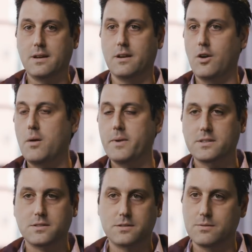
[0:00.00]

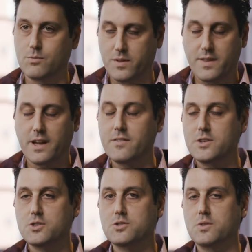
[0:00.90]
economics with negative
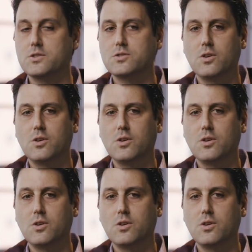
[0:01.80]
interest rates.